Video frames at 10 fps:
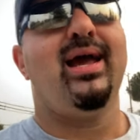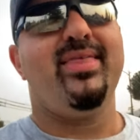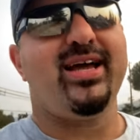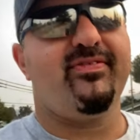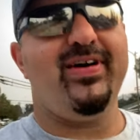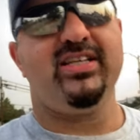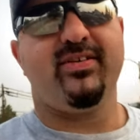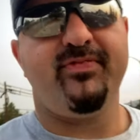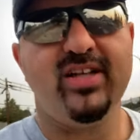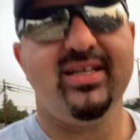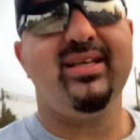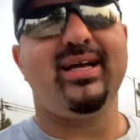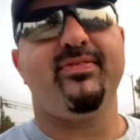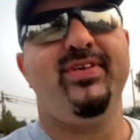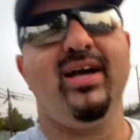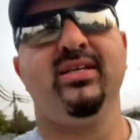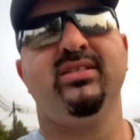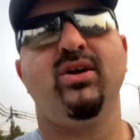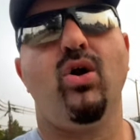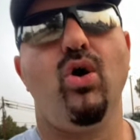And that affects the funding, that
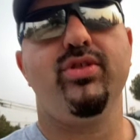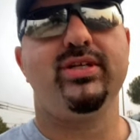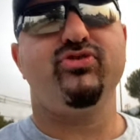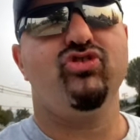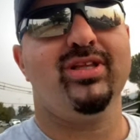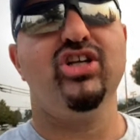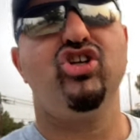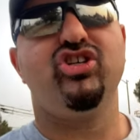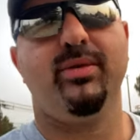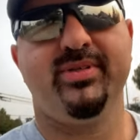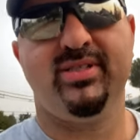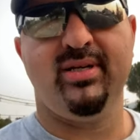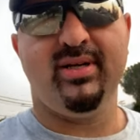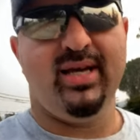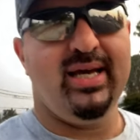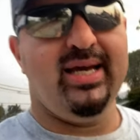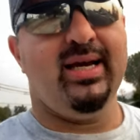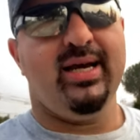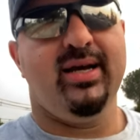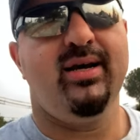affects all the different relationships
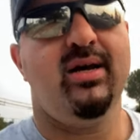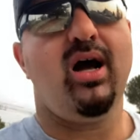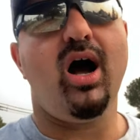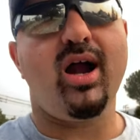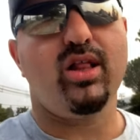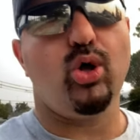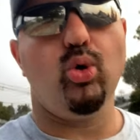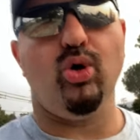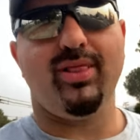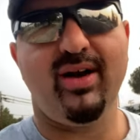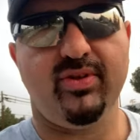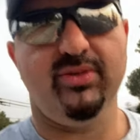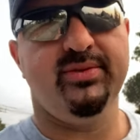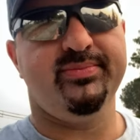on a local level.